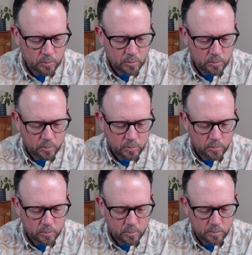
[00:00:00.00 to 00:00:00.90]

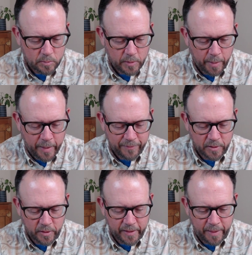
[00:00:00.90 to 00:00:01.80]
I might have to
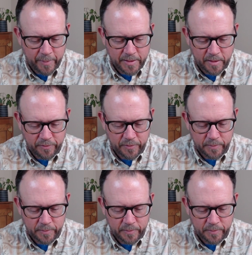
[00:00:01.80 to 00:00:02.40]
look at that myself.